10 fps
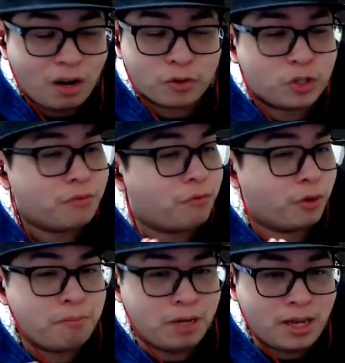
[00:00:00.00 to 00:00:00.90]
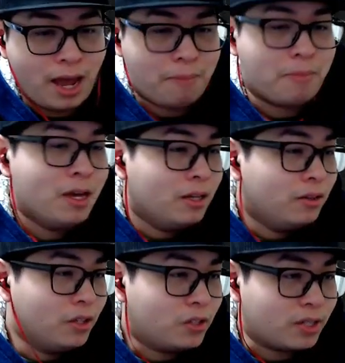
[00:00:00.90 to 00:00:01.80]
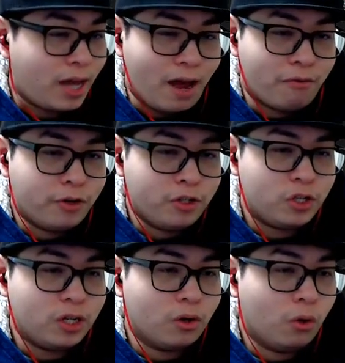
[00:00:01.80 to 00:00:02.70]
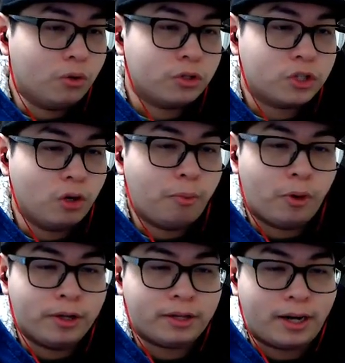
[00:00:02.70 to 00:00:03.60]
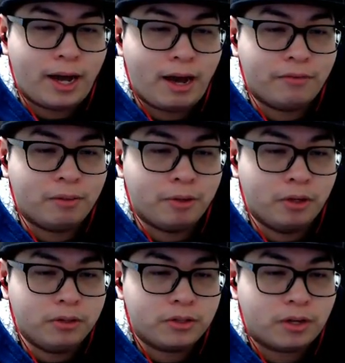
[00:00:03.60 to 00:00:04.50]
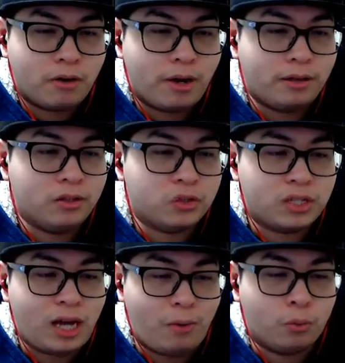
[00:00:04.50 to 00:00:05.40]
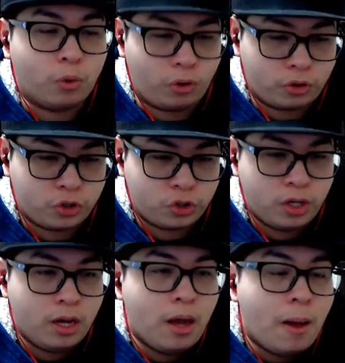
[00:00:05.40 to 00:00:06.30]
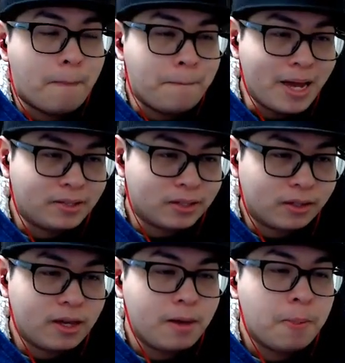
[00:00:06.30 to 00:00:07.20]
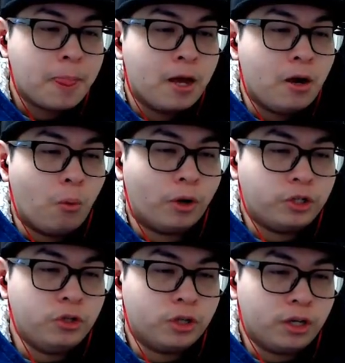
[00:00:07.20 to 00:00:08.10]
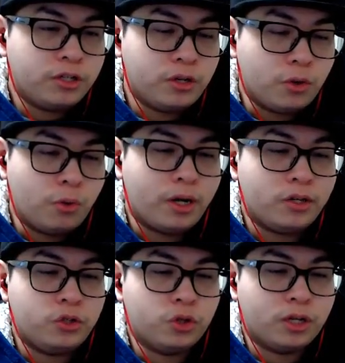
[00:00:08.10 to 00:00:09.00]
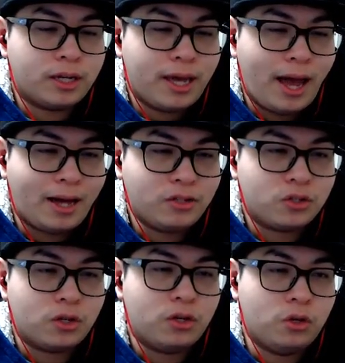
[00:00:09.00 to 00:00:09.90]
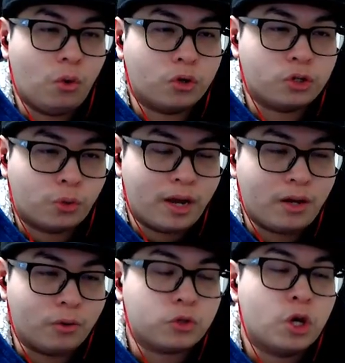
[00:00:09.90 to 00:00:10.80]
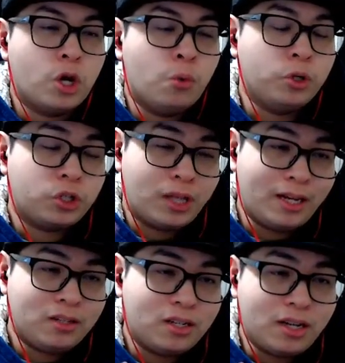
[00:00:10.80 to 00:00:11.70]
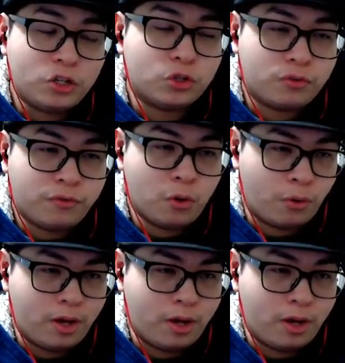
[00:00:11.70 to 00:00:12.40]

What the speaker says: it for the mid game. This is every single skill point that I have in the build. All right, this is how it works. Basically, what you're going to do is you're going to cast your tornadoes, which thanks to Nature's Fury,